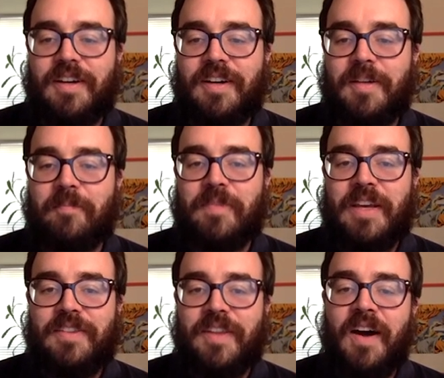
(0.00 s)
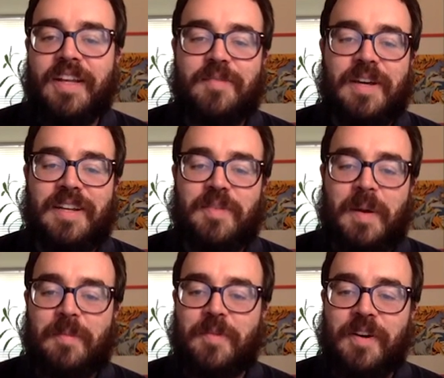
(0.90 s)
Um, not even
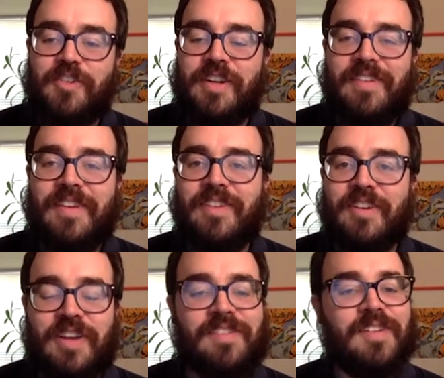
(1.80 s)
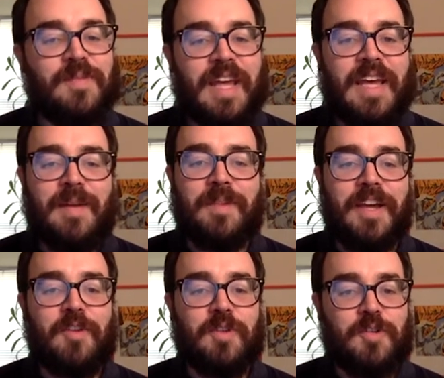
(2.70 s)
if the member function has a suggestive name
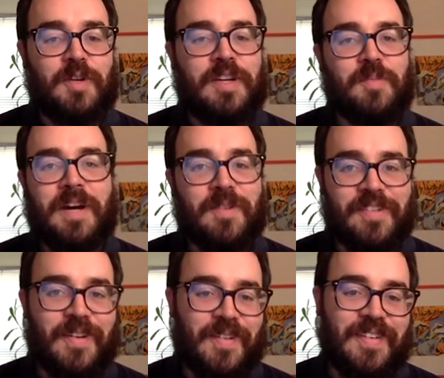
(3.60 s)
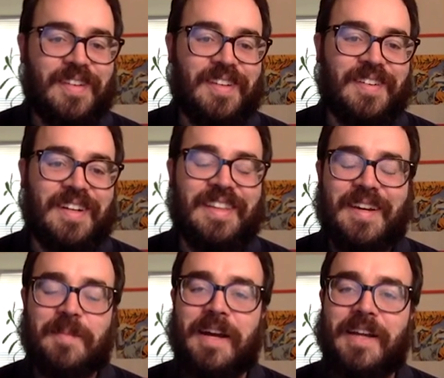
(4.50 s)
like retrieve my result,
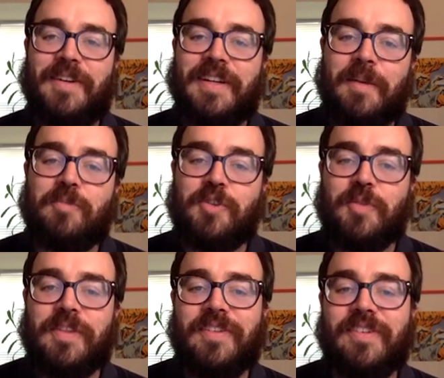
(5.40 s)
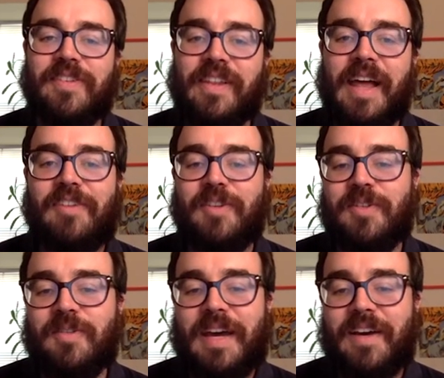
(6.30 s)
right? The compiler cannot prove this is the last
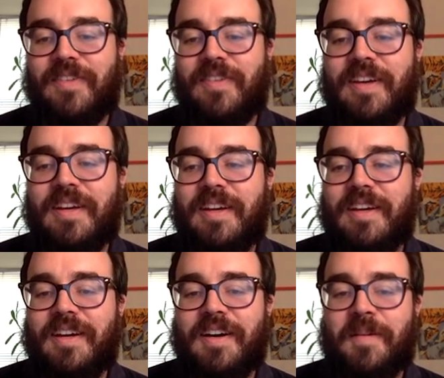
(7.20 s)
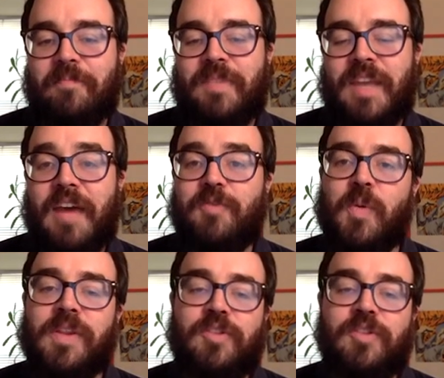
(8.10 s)
use of X. Um, and